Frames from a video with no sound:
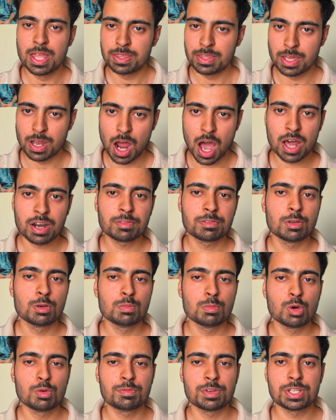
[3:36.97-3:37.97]
There are a few
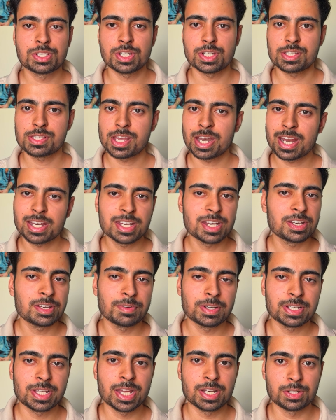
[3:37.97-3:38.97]
more features that I didn't
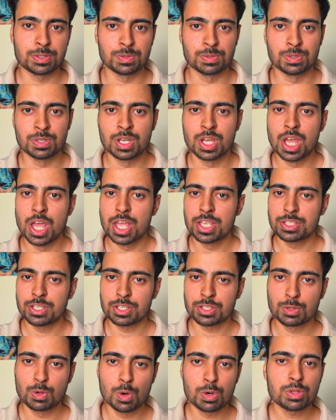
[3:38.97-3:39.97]
even get to.
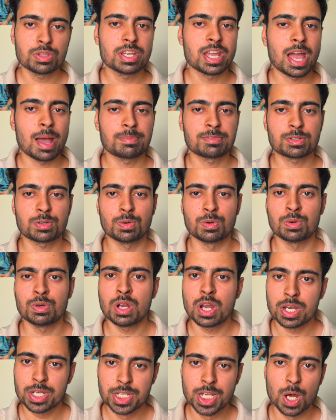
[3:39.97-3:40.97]
Just go to the App Store,
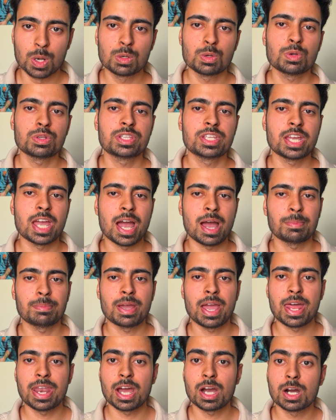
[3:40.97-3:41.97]
download the app,
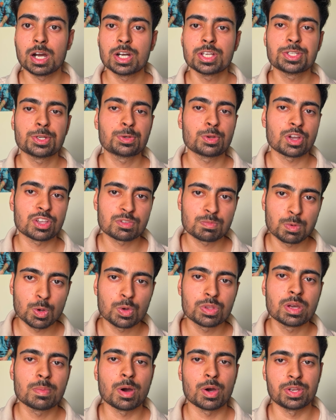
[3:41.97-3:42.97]
and I urge you to explore
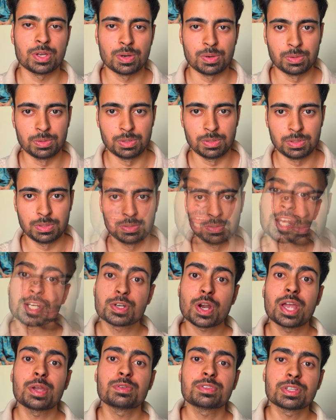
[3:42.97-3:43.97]
them on your own.
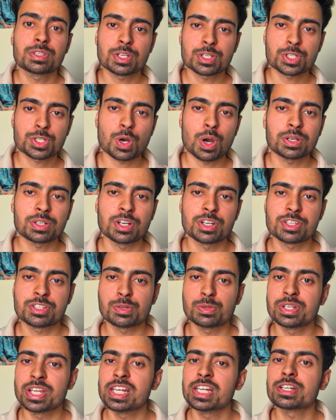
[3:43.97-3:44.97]
Try using the shortcuts
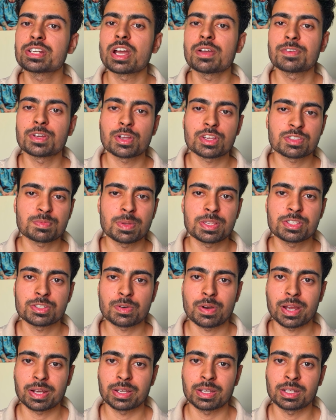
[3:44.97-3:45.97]
to daily drive your expense
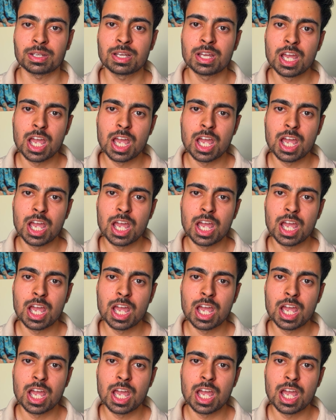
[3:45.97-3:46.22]
tracking.